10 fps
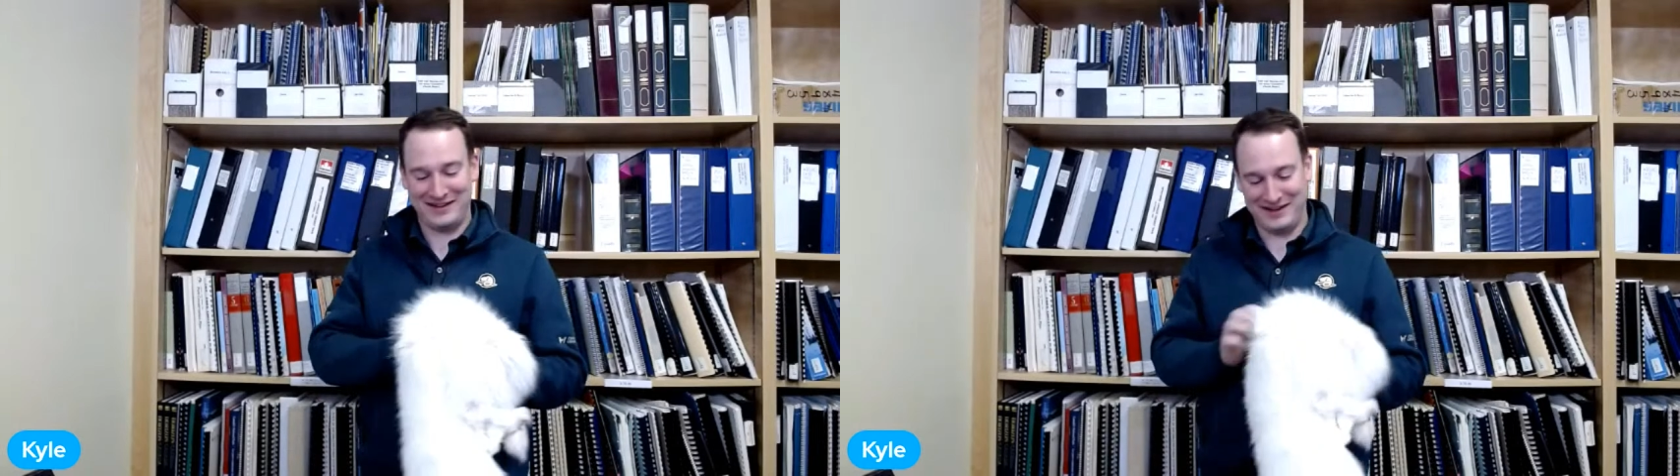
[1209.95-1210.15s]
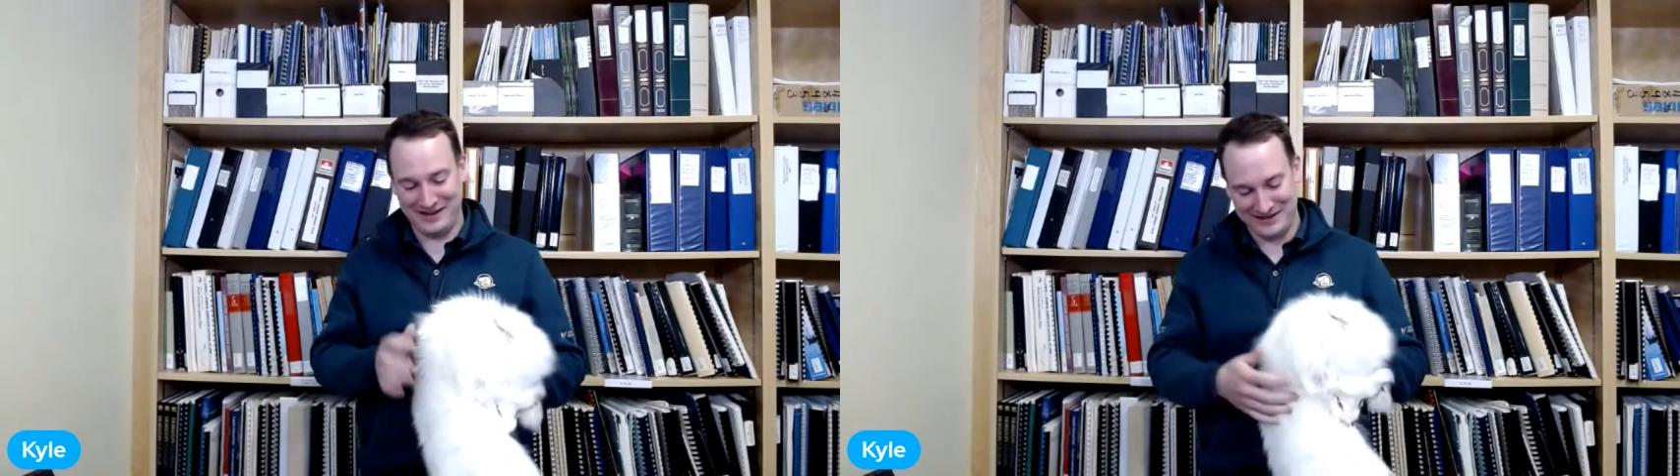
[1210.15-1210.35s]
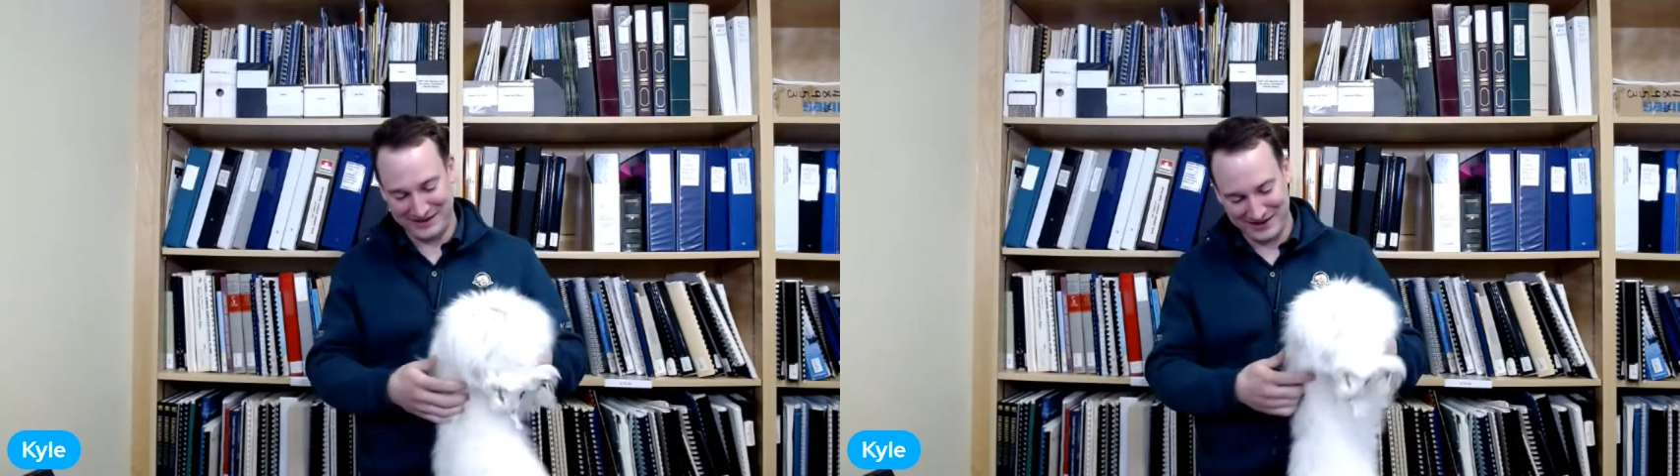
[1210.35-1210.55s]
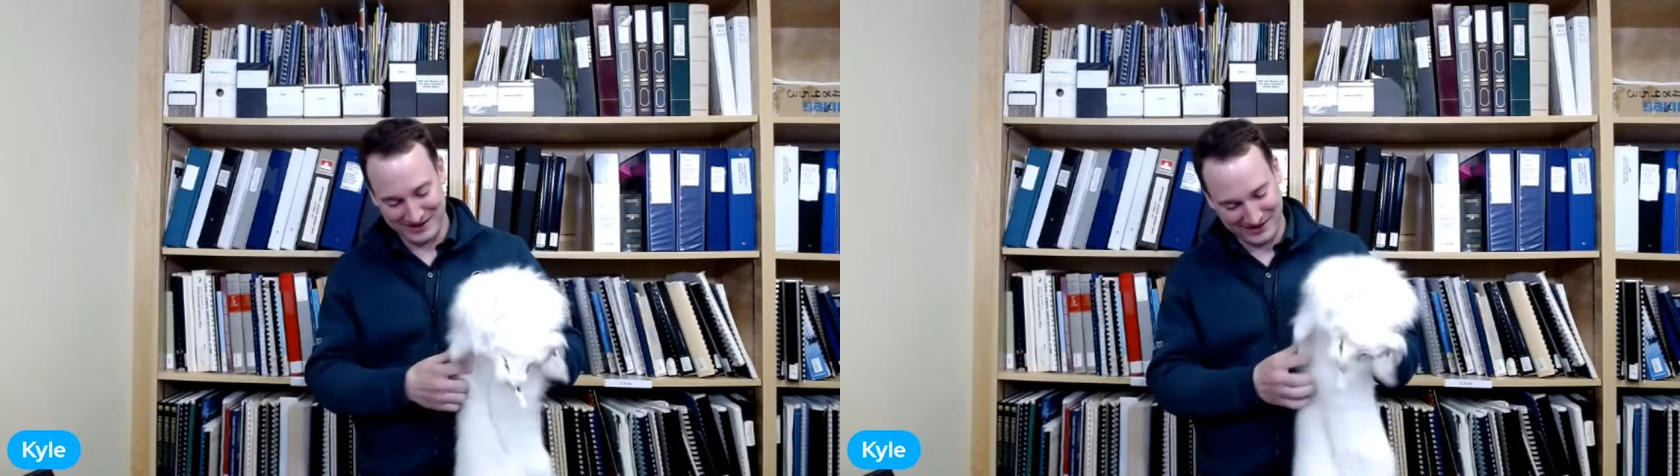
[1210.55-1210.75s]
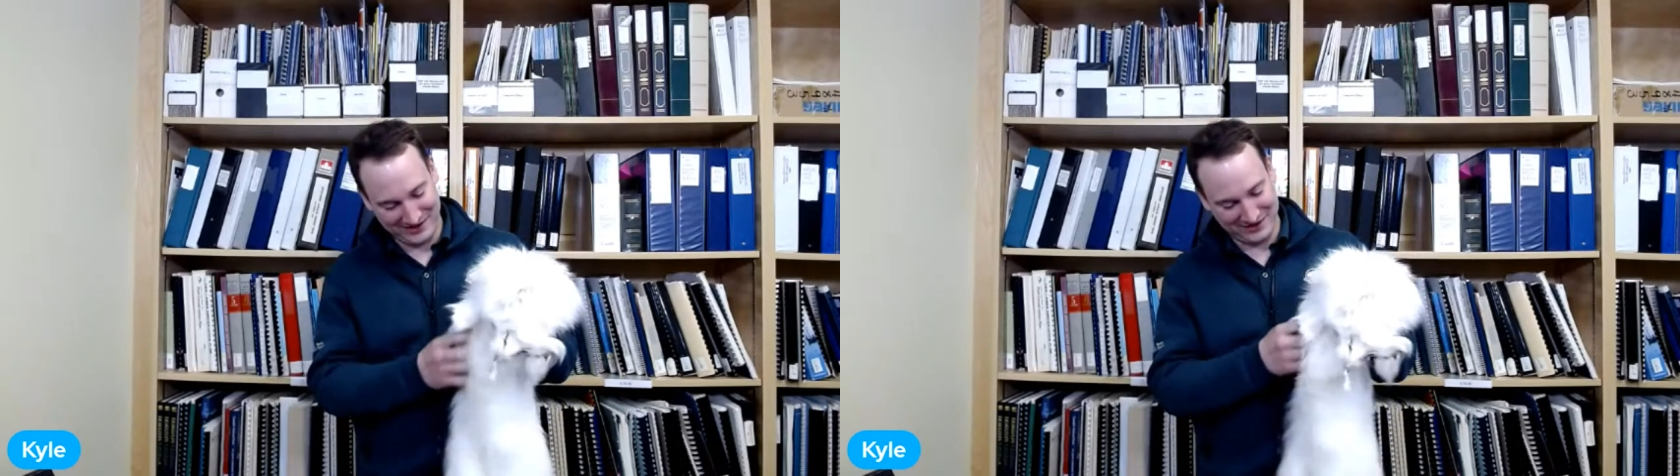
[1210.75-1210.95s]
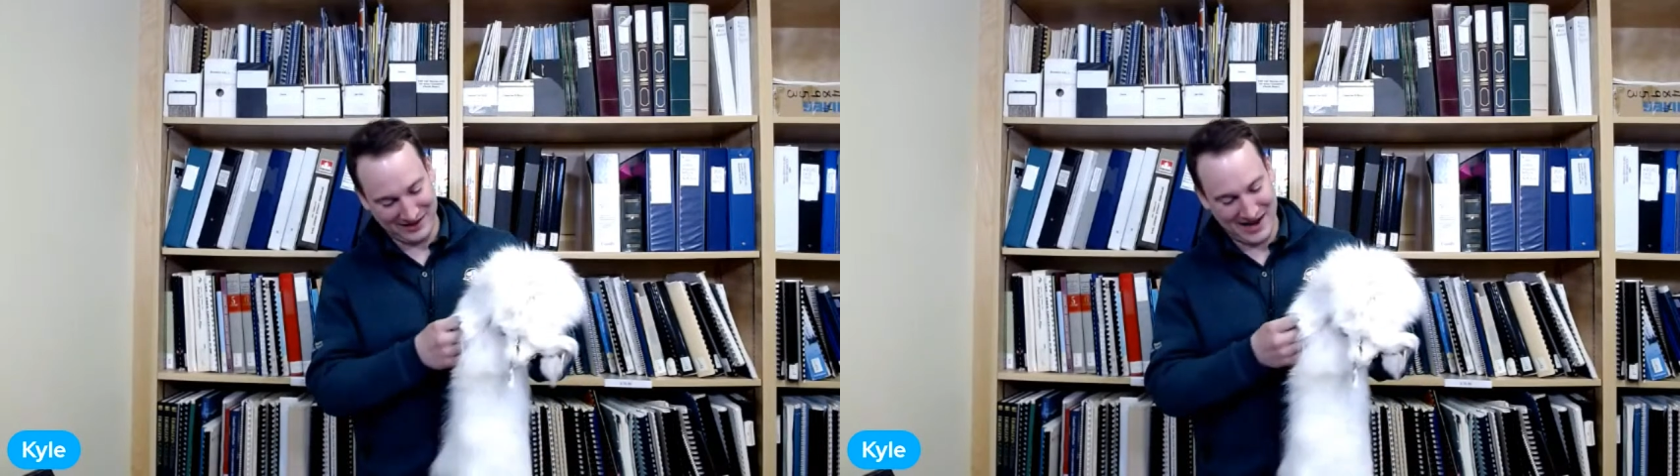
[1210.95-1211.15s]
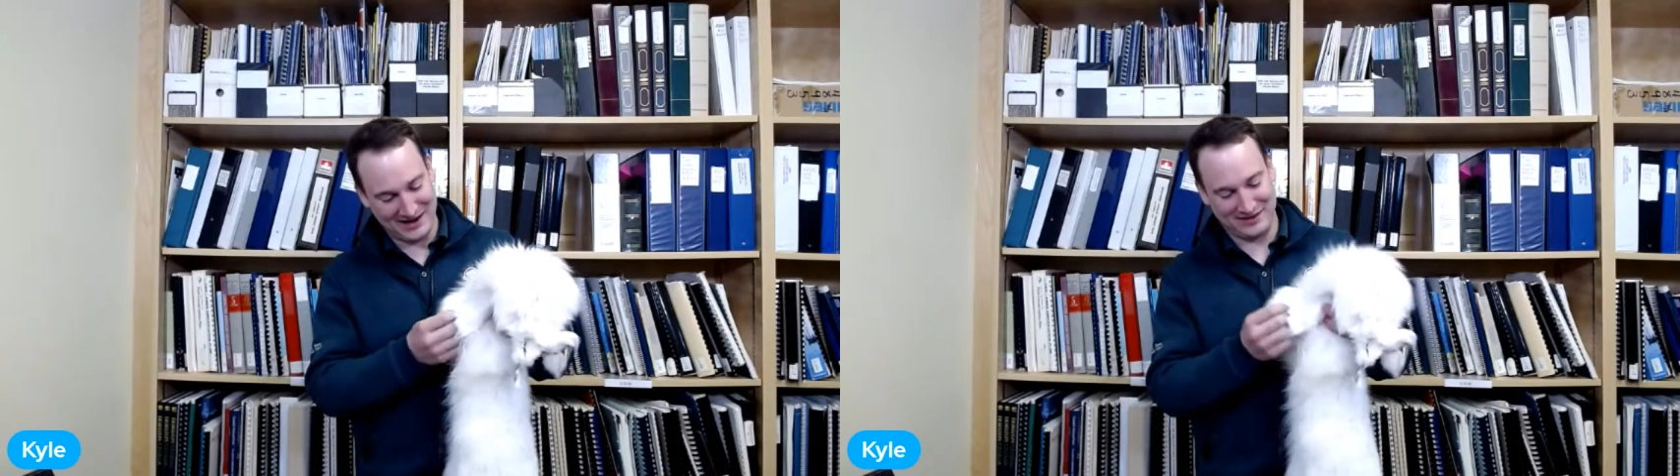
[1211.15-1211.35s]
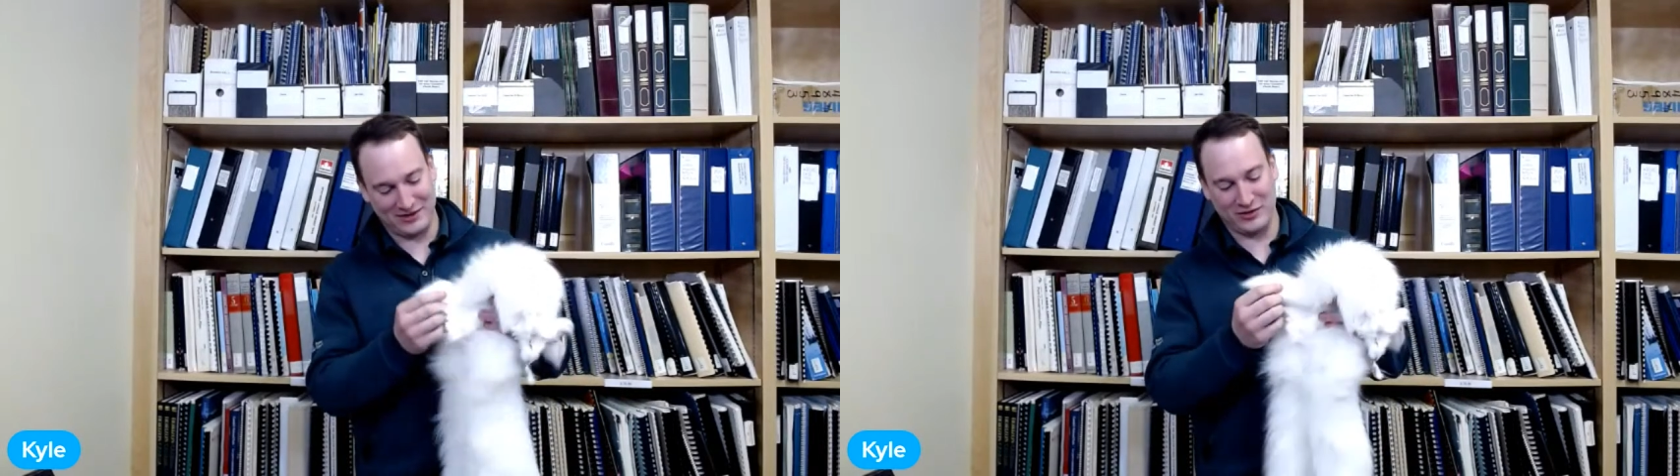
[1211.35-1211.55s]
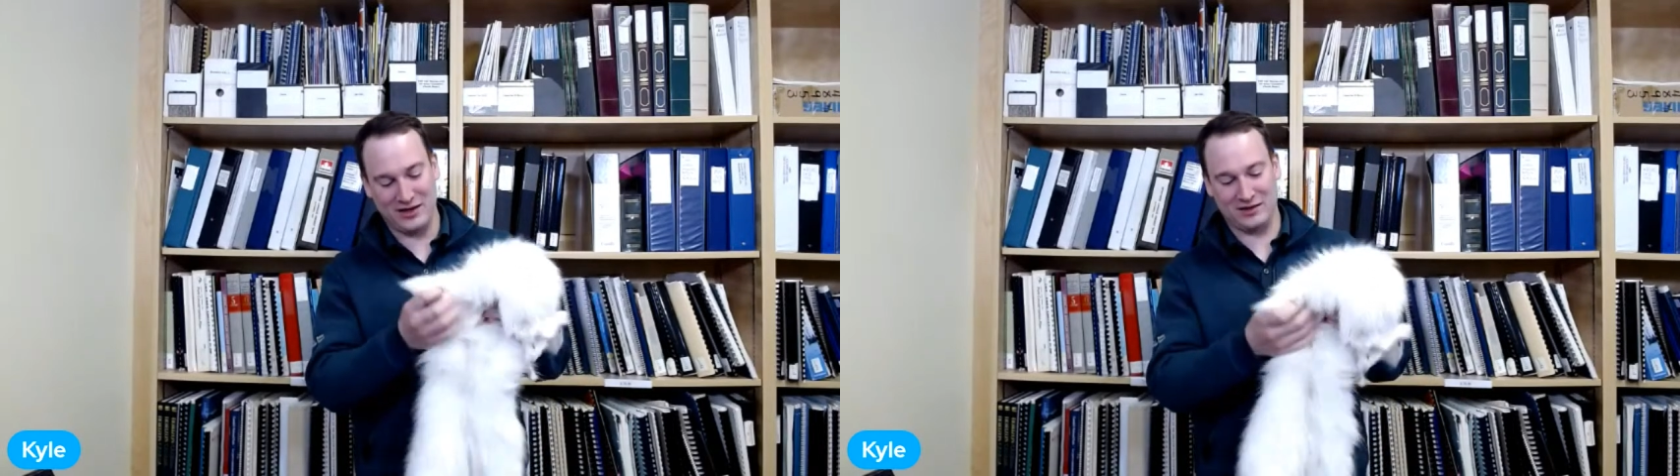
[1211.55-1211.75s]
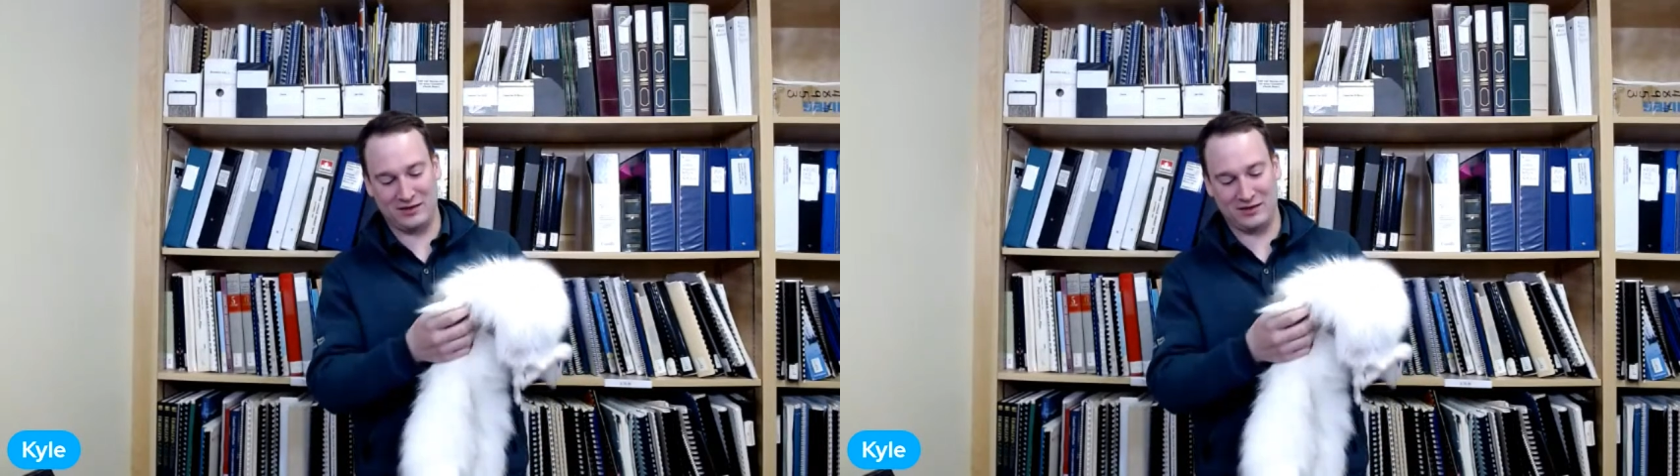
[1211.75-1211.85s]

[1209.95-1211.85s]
and uh, his legs underneath.